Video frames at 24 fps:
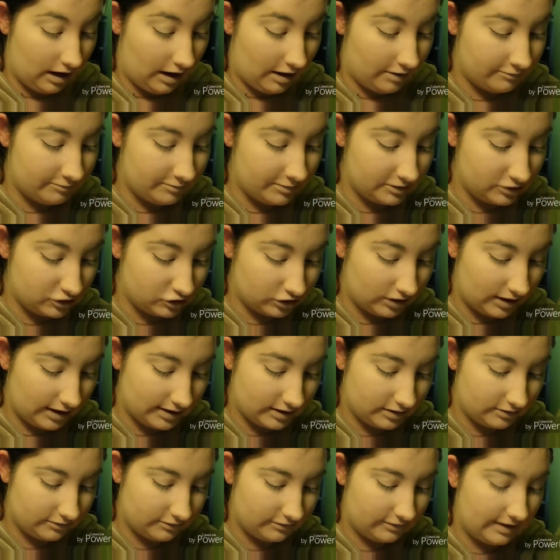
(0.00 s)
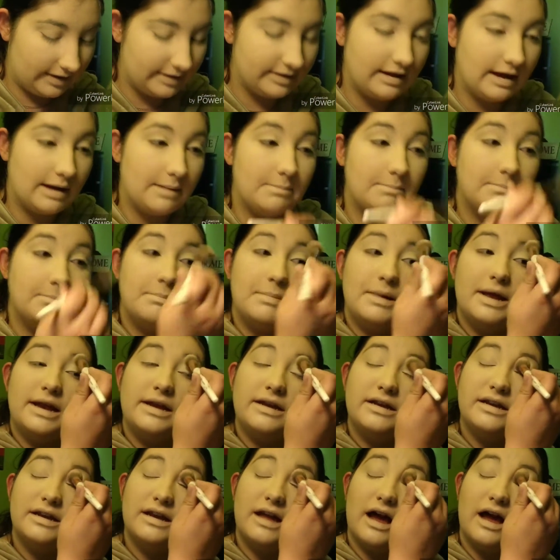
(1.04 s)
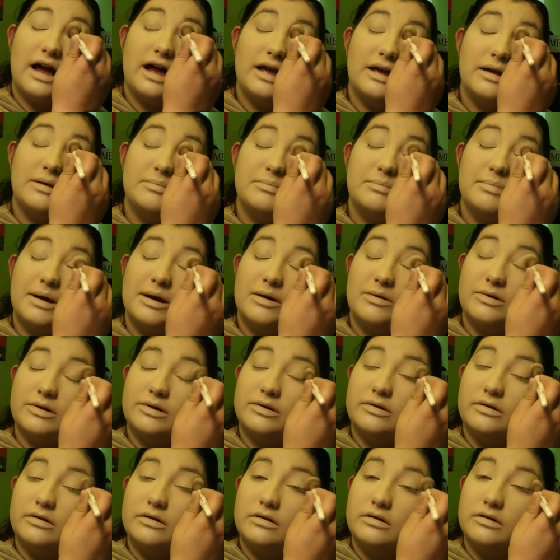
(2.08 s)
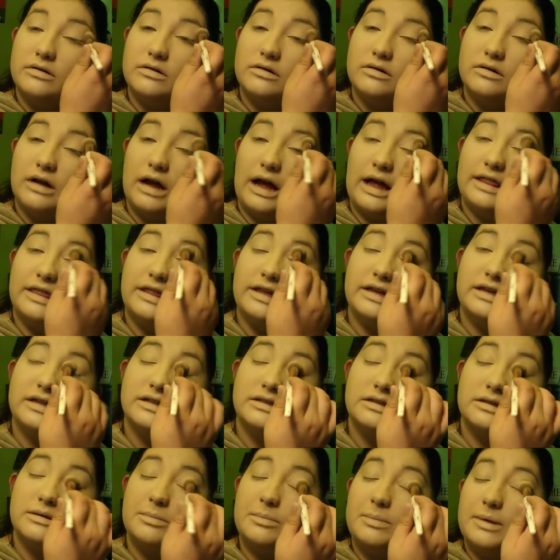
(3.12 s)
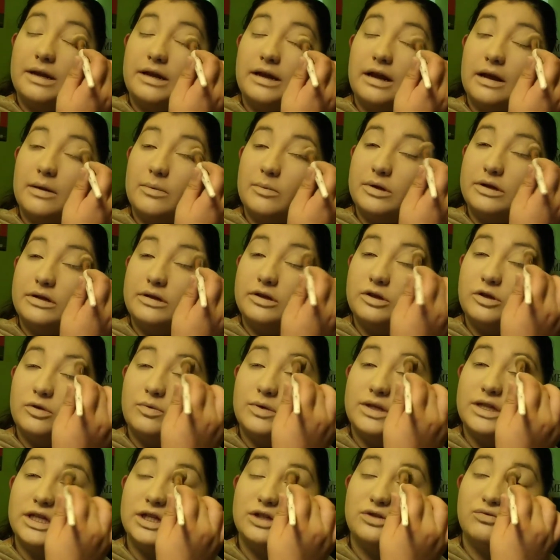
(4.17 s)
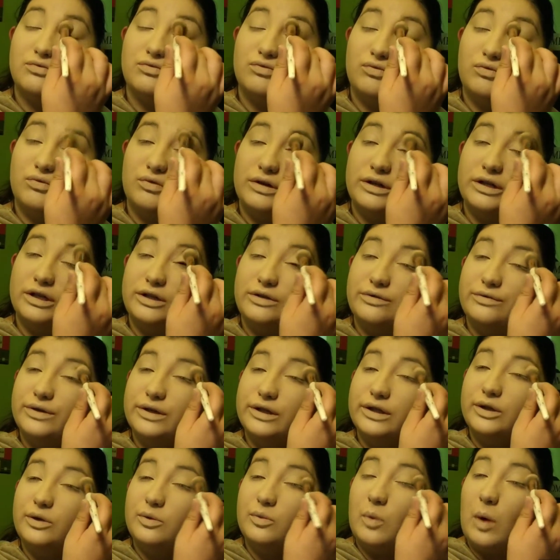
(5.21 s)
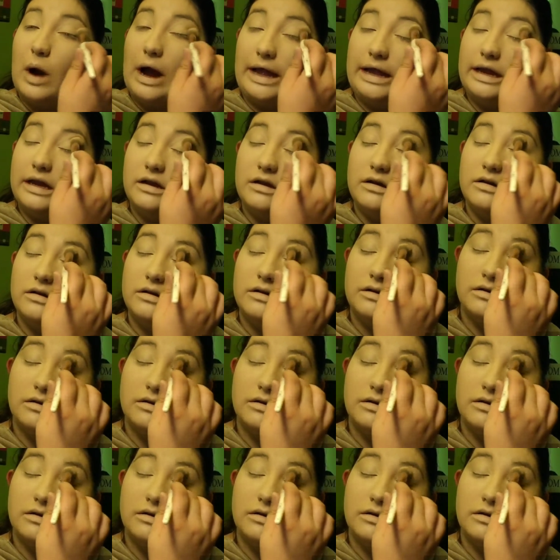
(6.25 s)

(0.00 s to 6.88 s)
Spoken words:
I've been trying to find that Ben Nye powder. I think it's the Ben Nye one. The one that's really, really white.